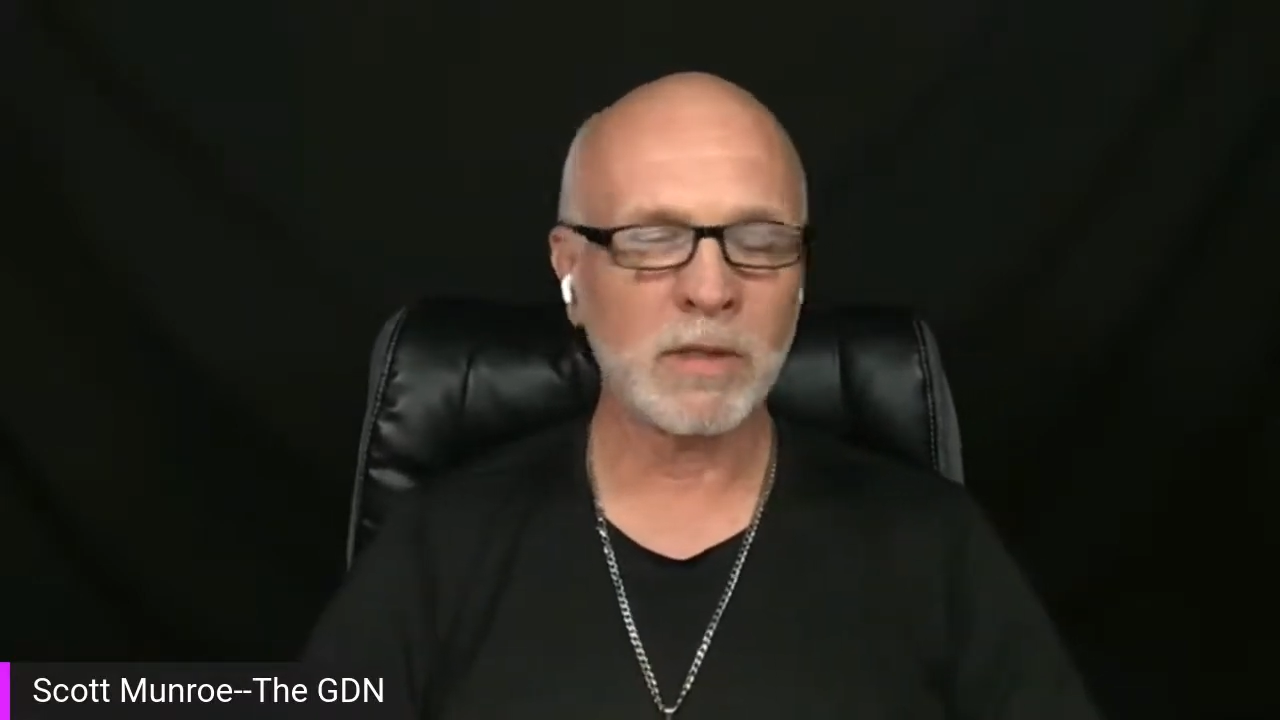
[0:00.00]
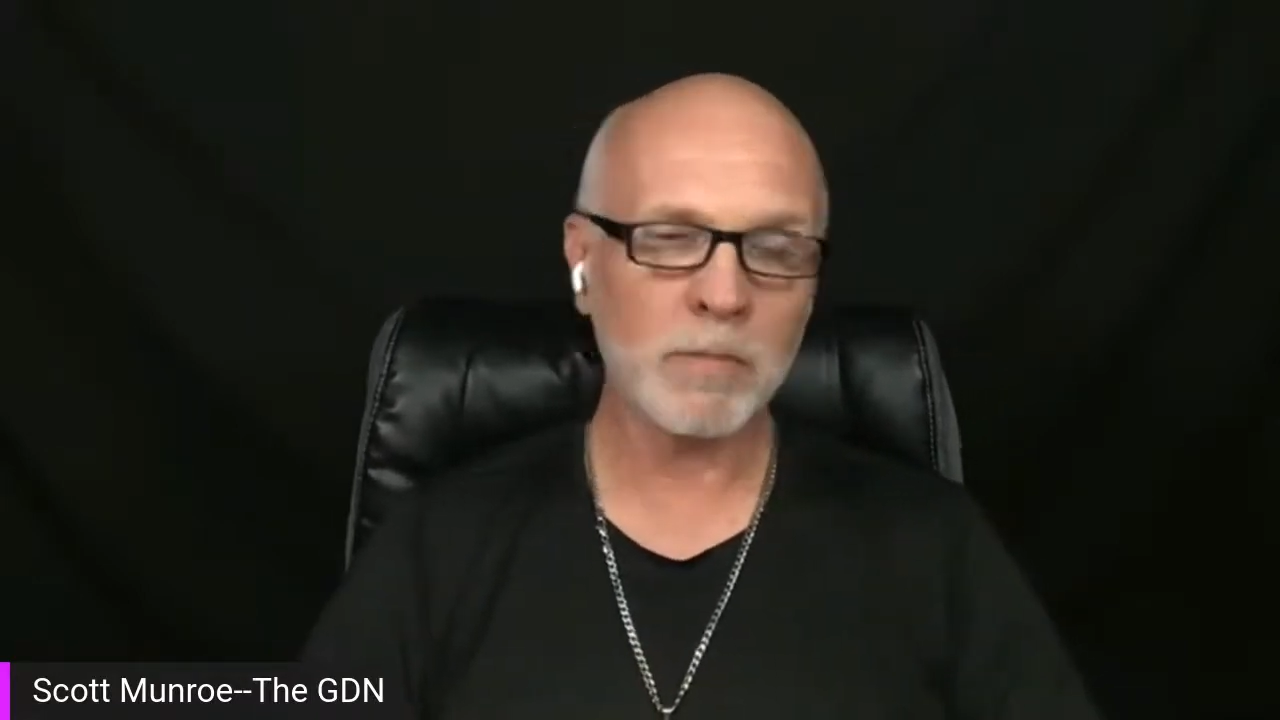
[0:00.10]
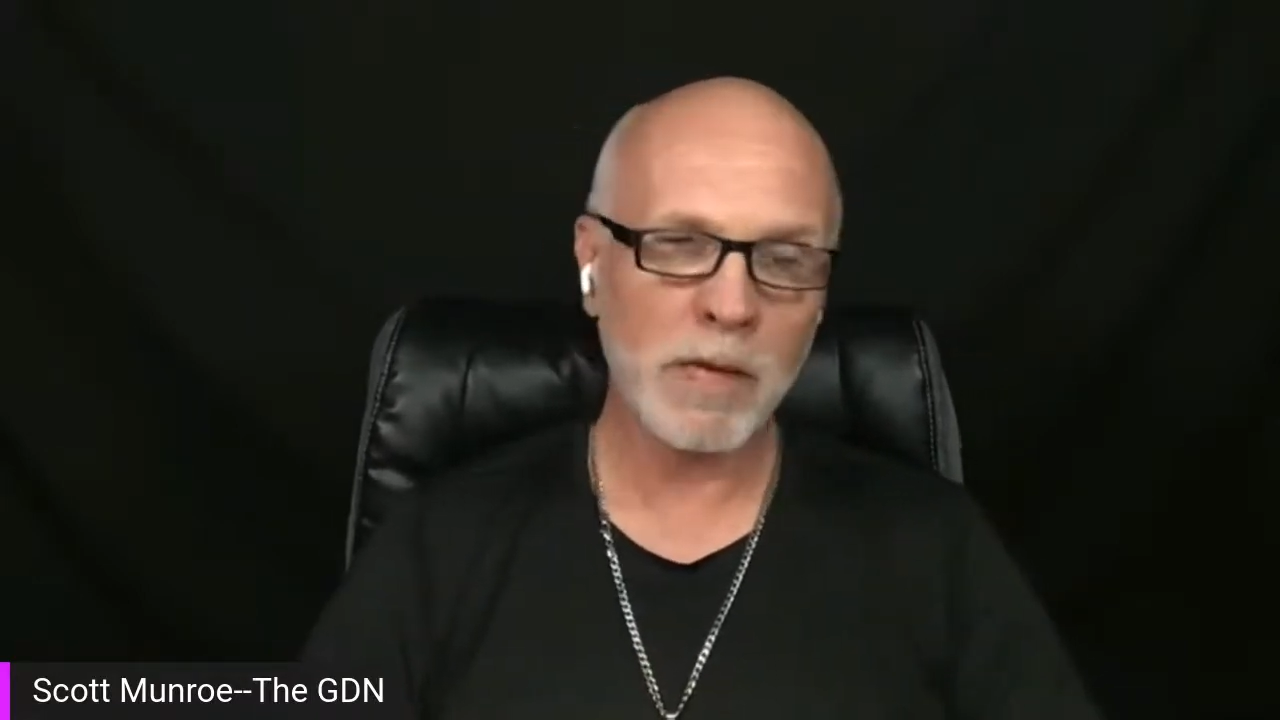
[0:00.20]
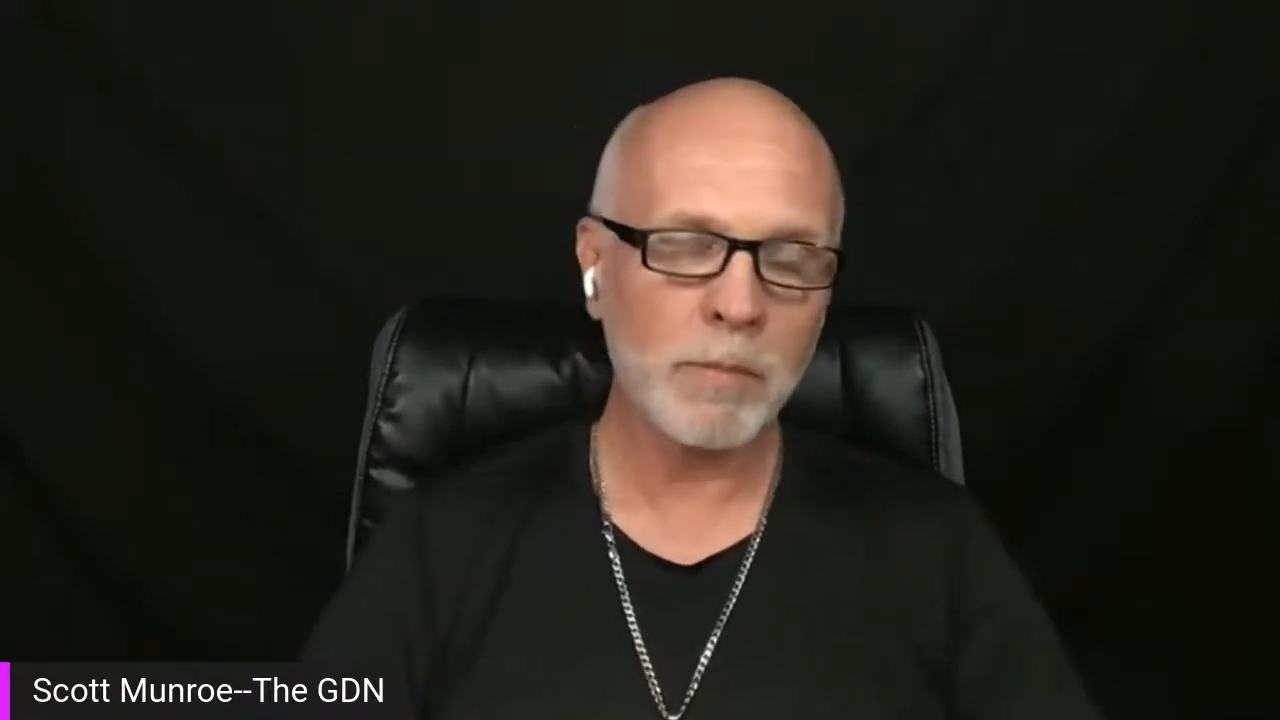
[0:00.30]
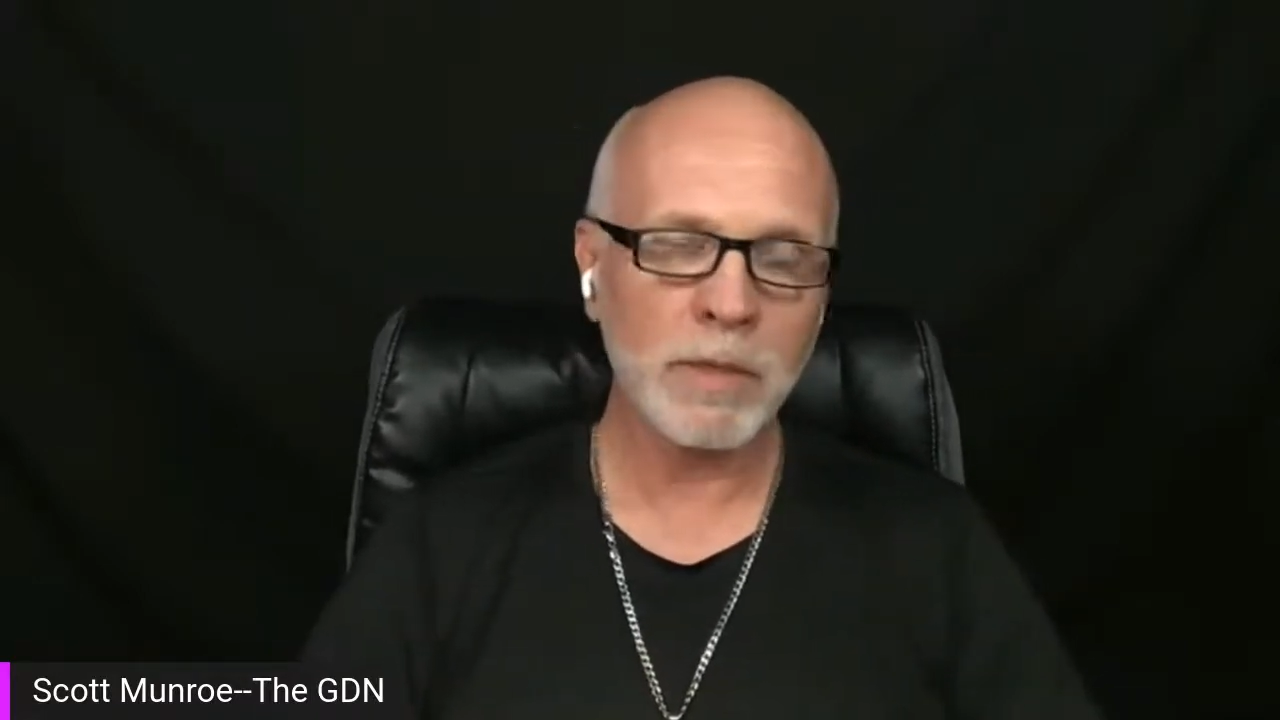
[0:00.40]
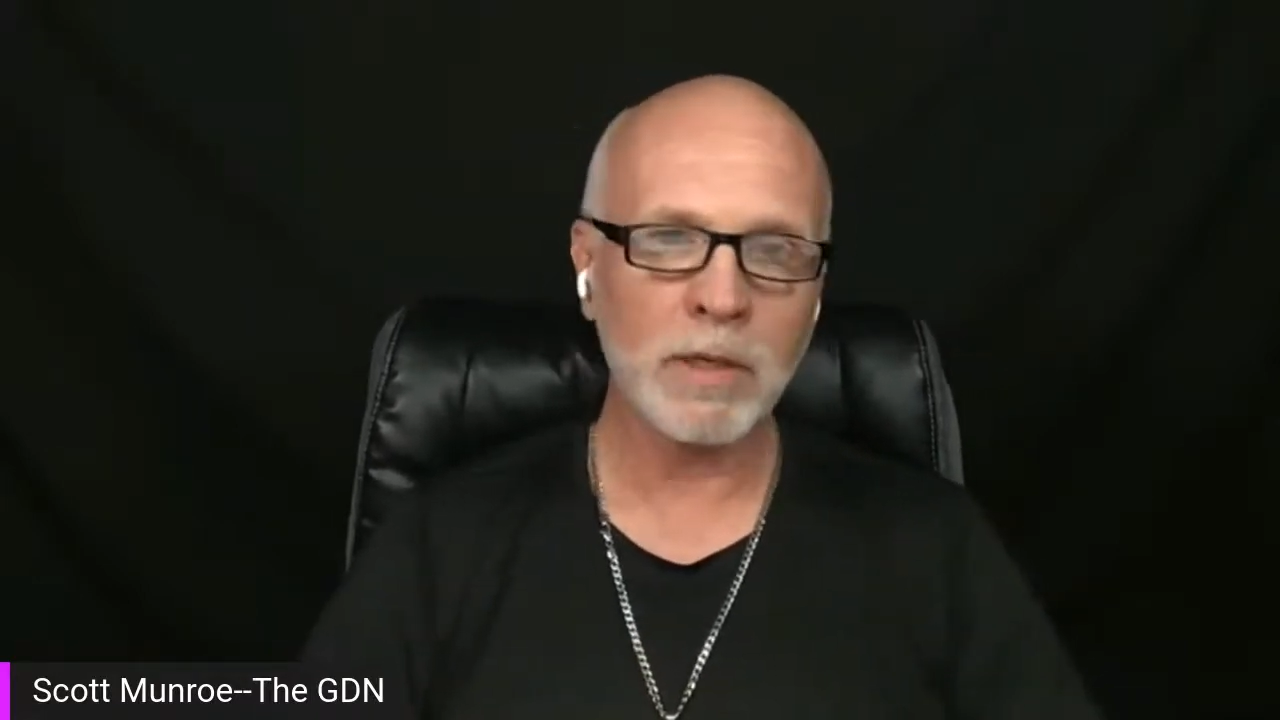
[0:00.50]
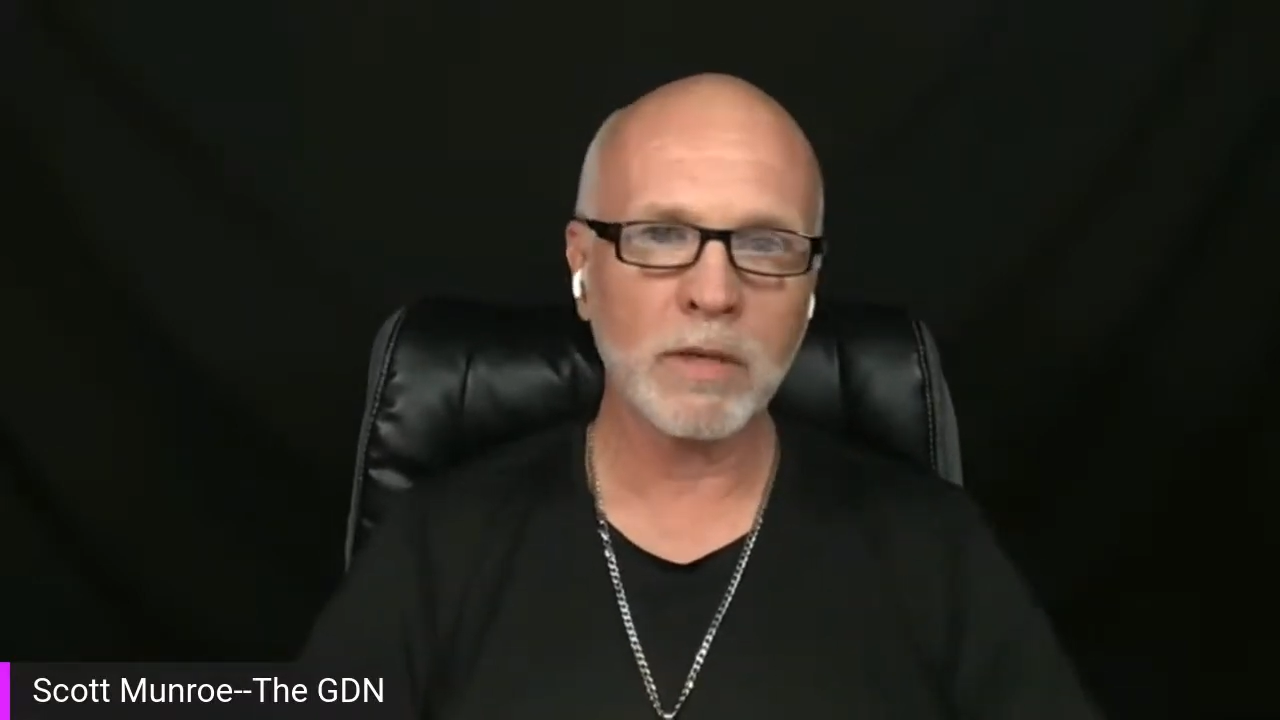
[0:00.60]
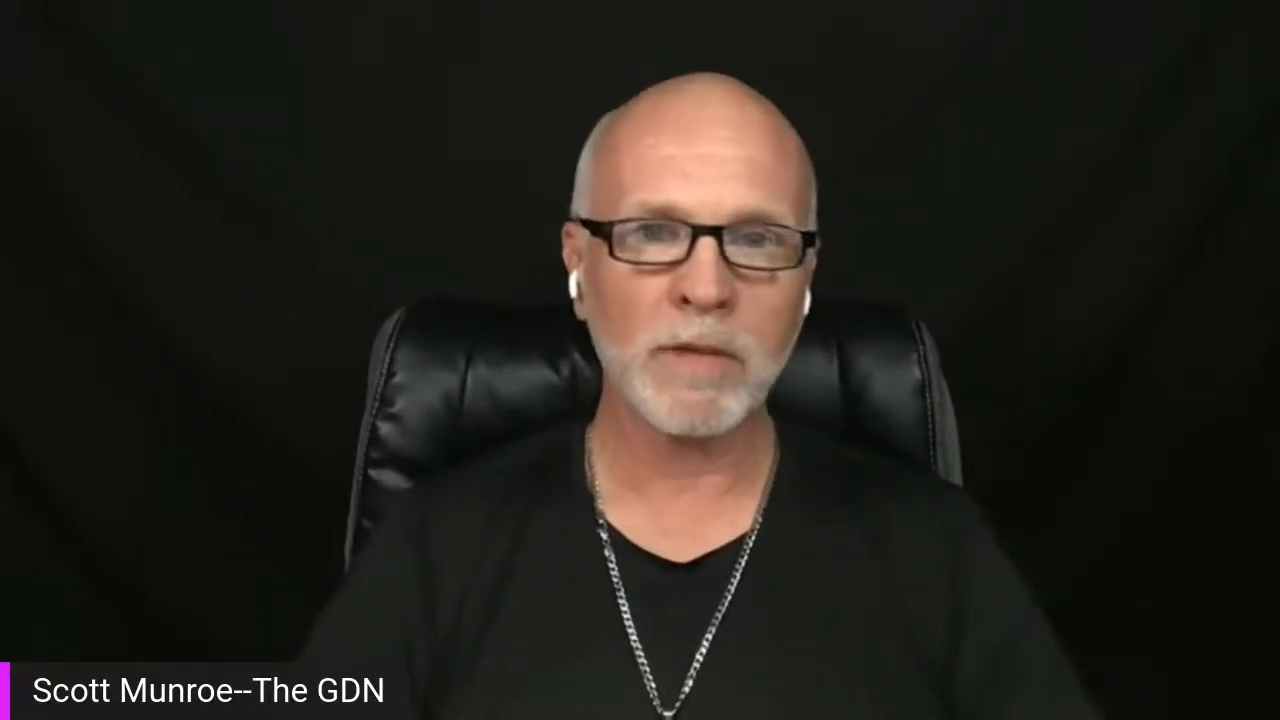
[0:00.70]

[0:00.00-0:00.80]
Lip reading: in my opinion,